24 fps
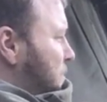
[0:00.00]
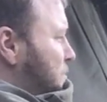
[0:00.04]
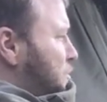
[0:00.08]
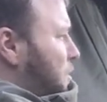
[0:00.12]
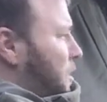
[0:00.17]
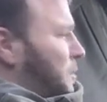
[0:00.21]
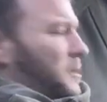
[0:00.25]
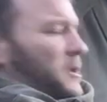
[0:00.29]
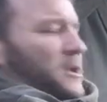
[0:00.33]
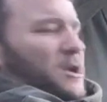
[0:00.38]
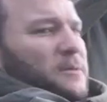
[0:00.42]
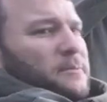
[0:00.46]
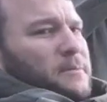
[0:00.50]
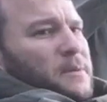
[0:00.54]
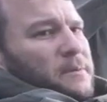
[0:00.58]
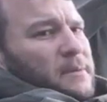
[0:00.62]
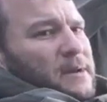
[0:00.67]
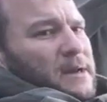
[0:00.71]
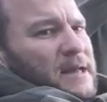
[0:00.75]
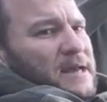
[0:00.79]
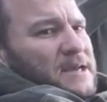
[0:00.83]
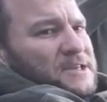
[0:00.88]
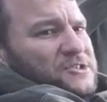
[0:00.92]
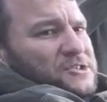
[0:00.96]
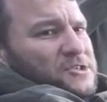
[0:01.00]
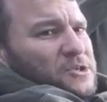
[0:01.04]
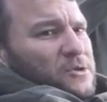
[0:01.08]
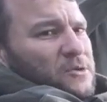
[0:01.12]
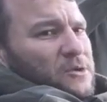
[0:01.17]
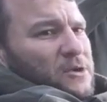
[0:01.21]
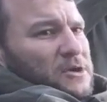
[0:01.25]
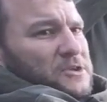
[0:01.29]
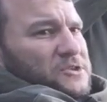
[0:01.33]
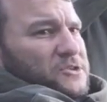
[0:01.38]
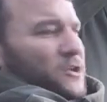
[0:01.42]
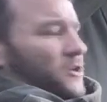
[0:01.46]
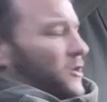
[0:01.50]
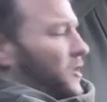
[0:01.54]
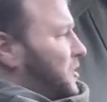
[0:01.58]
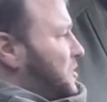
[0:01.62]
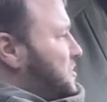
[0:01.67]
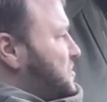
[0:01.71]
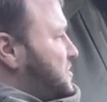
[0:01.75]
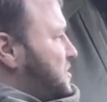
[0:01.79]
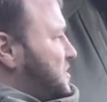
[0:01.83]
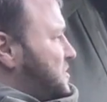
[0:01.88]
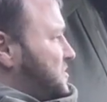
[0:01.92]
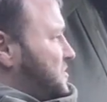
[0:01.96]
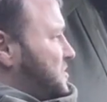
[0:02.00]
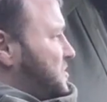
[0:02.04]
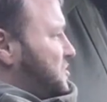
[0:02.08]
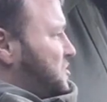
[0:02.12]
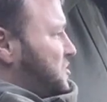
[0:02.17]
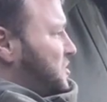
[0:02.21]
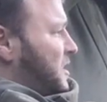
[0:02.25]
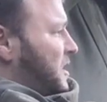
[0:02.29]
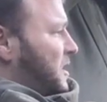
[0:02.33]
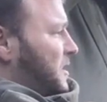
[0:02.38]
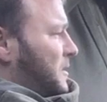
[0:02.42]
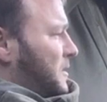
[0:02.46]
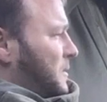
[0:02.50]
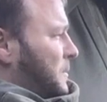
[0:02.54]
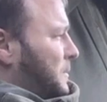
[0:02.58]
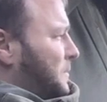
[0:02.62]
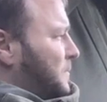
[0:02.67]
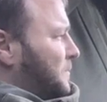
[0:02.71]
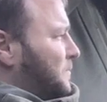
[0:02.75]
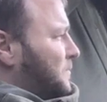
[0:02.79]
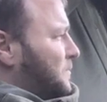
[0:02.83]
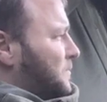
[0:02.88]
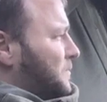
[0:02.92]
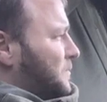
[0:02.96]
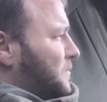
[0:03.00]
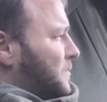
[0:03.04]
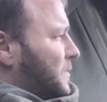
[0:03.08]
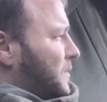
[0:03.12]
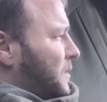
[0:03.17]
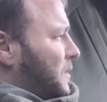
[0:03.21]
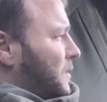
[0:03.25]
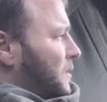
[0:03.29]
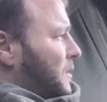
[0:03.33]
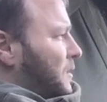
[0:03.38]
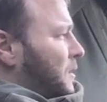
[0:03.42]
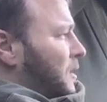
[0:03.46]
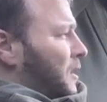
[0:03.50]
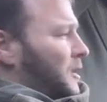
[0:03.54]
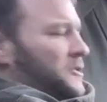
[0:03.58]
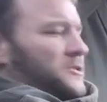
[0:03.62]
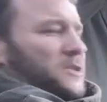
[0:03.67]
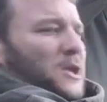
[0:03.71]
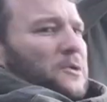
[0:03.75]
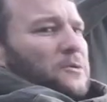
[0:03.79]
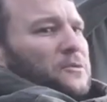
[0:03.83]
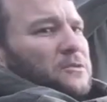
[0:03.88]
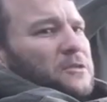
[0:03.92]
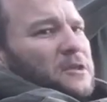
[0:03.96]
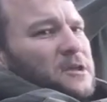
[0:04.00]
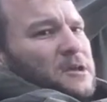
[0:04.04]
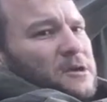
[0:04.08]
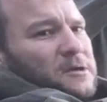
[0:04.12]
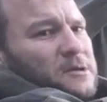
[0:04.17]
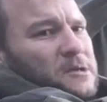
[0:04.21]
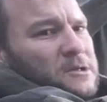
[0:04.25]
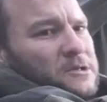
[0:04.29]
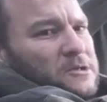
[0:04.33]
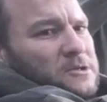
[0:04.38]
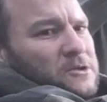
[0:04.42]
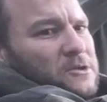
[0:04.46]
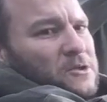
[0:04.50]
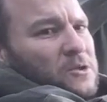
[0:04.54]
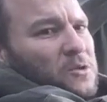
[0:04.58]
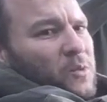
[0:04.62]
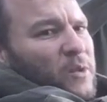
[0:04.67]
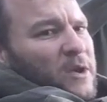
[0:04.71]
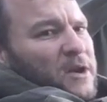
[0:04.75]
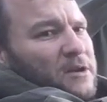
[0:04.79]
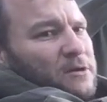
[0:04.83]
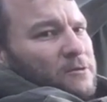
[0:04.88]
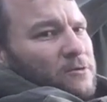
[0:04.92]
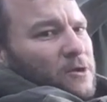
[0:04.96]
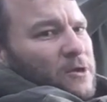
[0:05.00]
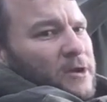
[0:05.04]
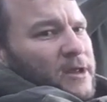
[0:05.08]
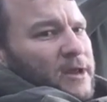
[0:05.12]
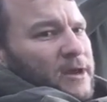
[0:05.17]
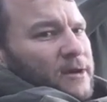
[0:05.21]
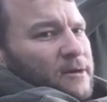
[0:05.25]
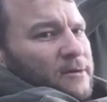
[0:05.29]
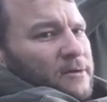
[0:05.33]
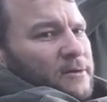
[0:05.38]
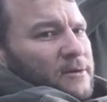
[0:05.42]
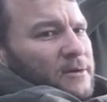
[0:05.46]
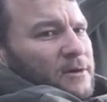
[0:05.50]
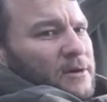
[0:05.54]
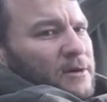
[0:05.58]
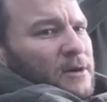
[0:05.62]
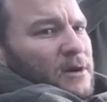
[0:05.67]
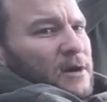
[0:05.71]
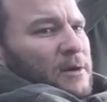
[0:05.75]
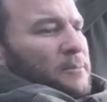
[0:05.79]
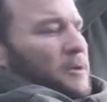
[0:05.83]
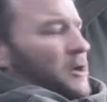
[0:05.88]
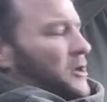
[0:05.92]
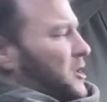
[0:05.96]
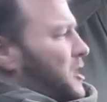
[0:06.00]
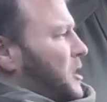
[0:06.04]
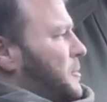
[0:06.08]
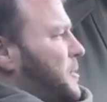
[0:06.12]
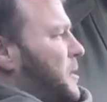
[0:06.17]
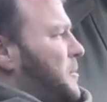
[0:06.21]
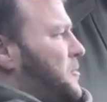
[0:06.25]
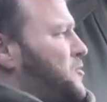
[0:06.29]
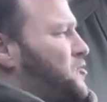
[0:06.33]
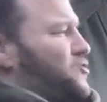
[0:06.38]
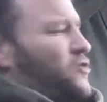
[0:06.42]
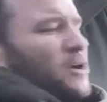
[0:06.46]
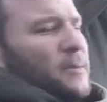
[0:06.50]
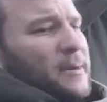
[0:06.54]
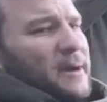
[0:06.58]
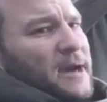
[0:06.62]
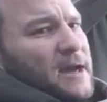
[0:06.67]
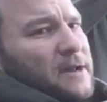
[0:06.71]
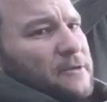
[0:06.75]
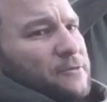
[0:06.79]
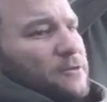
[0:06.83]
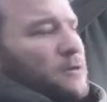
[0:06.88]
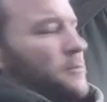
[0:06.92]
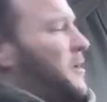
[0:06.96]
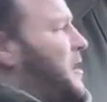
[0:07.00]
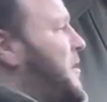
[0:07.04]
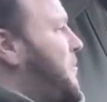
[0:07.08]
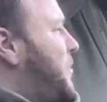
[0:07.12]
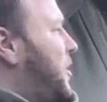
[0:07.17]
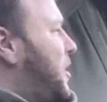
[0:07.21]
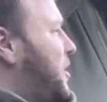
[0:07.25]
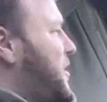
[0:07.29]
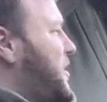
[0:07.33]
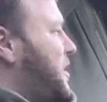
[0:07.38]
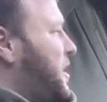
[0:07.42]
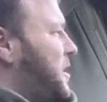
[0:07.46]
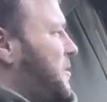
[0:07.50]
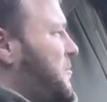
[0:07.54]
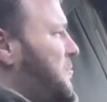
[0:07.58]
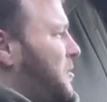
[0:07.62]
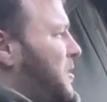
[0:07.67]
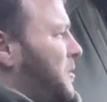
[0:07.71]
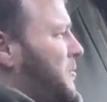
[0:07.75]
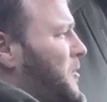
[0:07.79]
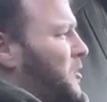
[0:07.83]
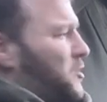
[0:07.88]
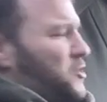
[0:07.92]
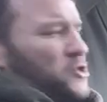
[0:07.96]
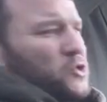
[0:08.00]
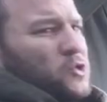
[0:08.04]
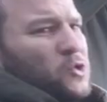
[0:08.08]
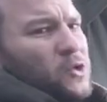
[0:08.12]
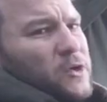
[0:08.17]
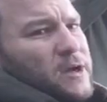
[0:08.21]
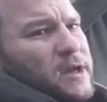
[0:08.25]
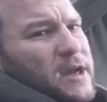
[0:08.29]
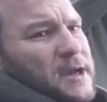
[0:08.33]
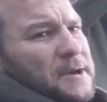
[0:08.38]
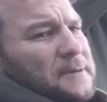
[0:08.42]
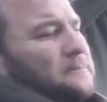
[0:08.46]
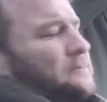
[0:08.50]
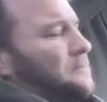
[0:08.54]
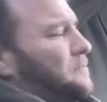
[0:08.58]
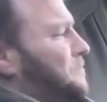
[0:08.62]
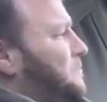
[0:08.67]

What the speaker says: Probably going to be my last 2 nights on ISIS this year. I don't think I'm going to do the winter on here. I might come up and try my hand for a bit of piking, but I'm not sure yet.